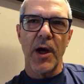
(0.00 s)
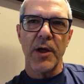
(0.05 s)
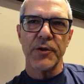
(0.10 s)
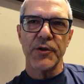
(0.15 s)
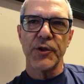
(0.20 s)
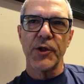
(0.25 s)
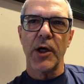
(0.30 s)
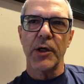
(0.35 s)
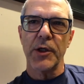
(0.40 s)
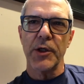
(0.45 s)
I
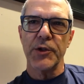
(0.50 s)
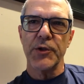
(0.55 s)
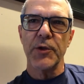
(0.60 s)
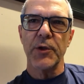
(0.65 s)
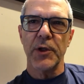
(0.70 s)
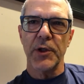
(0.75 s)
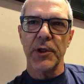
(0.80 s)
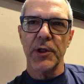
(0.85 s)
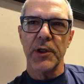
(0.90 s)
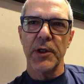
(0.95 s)
started
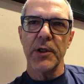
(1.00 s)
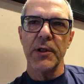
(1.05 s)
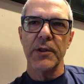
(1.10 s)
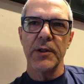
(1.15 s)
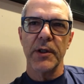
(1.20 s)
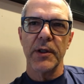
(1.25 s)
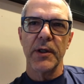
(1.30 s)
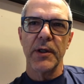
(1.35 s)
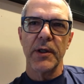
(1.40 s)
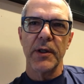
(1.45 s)
to
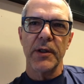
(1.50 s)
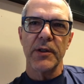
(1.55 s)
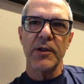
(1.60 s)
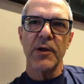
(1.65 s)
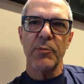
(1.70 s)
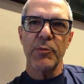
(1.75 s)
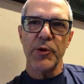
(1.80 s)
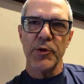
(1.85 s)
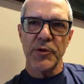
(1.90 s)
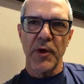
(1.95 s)
learn
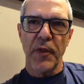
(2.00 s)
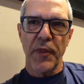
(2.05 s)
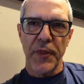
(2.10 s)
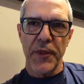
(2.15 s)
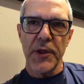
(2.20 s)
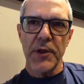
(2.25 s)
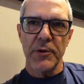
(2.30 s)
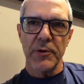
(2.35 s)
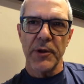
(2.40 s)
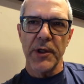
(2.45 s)
the music
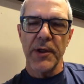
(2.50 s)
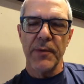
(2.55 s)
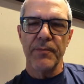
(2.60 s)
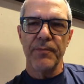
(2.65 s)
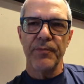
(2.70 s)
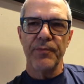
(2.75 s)
theory.